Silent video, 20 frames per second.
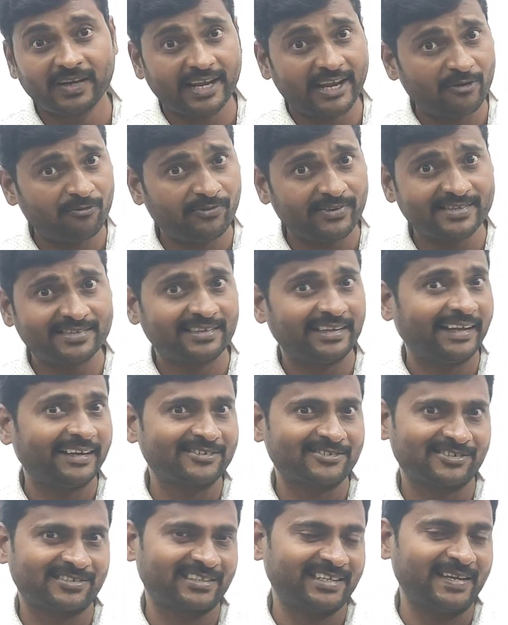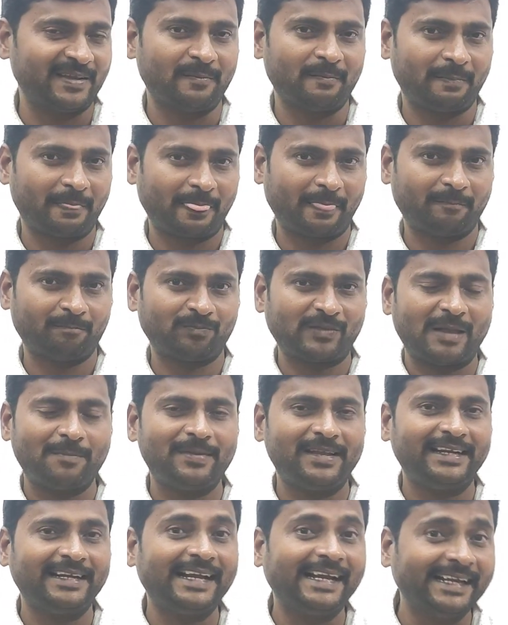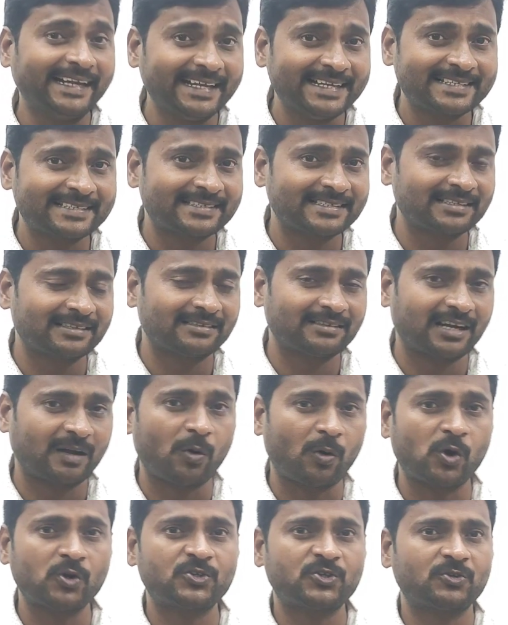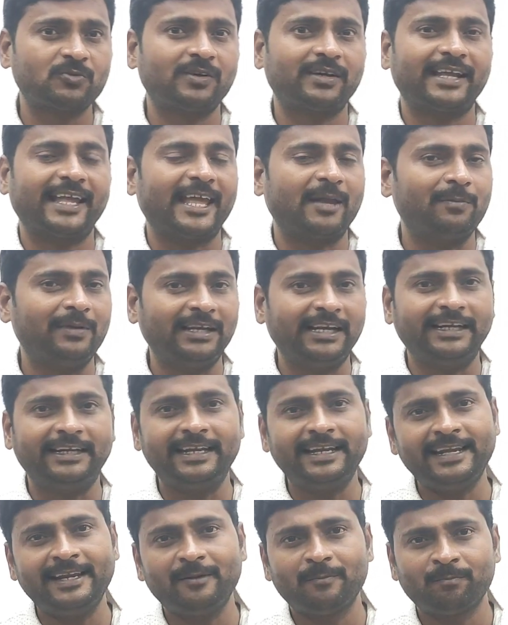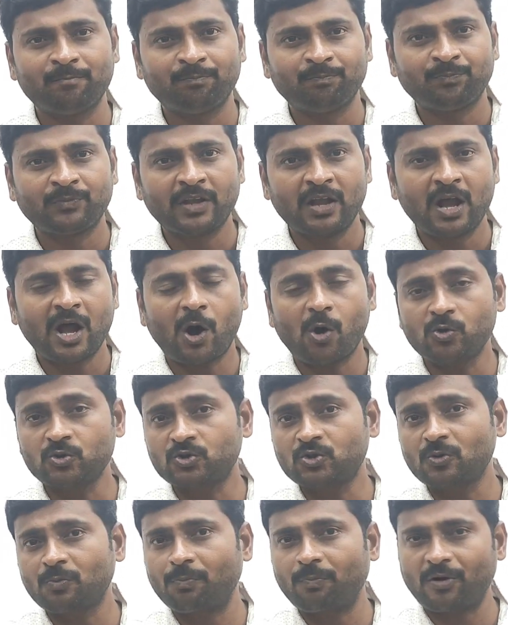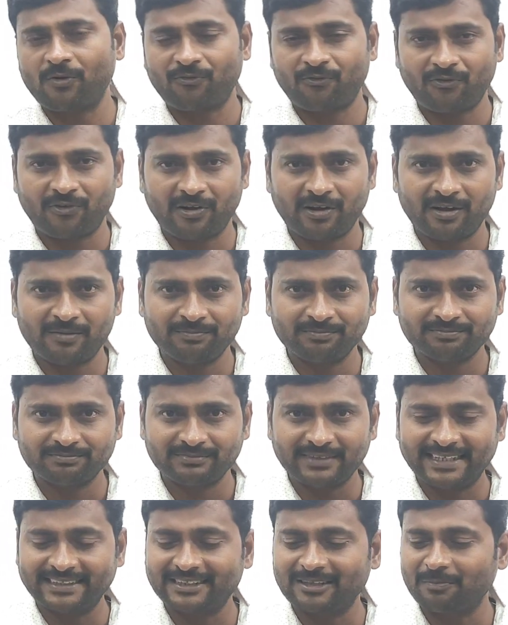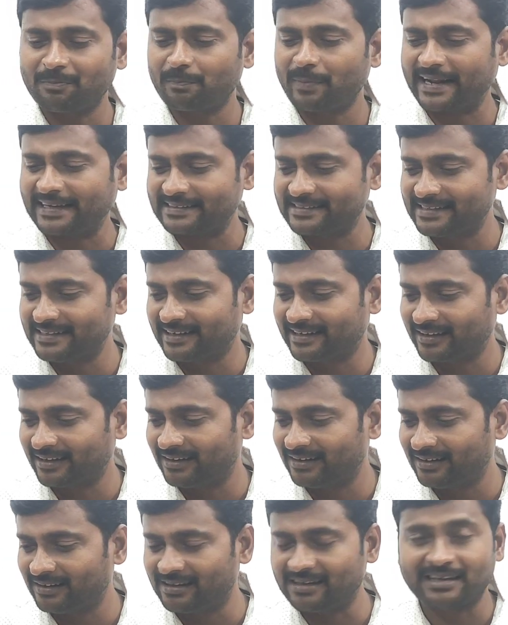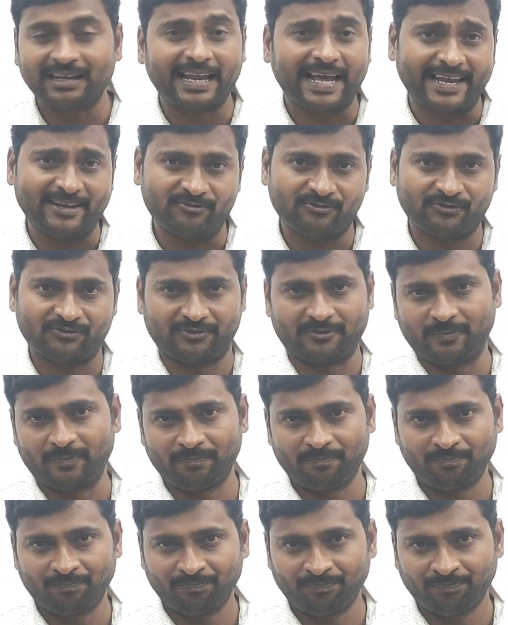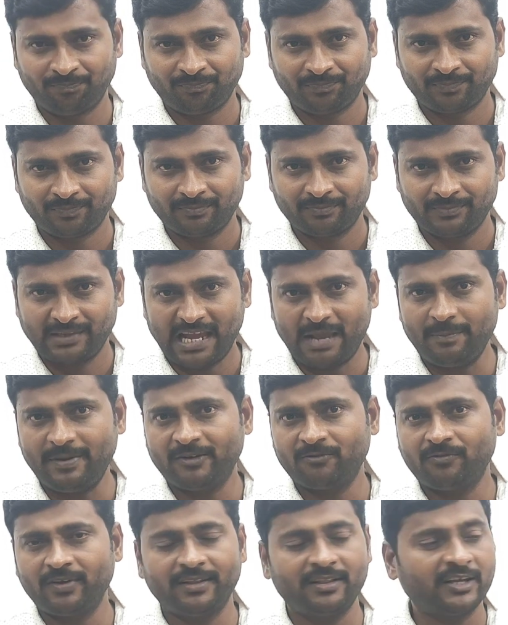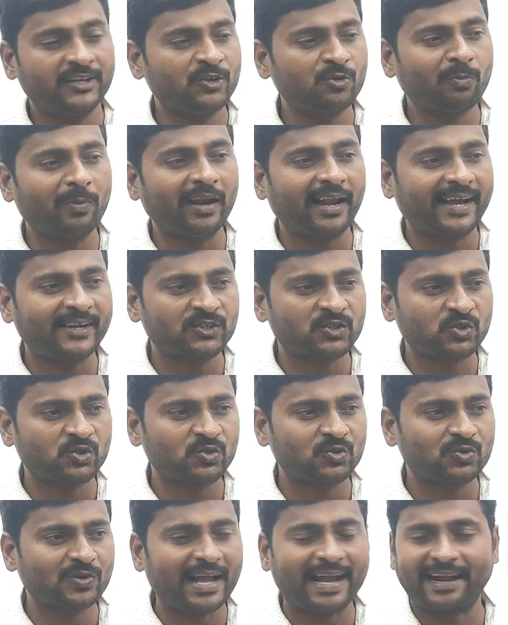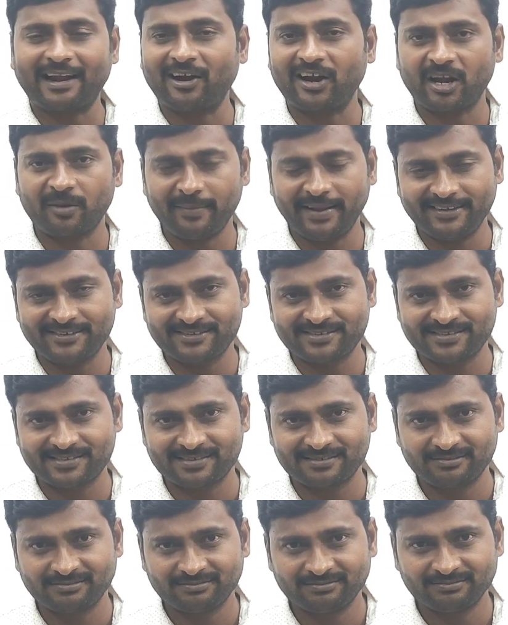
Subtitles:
efficiency. I mean, it is about your ability how to perform in the practical life. I mean, whether you belong to academics,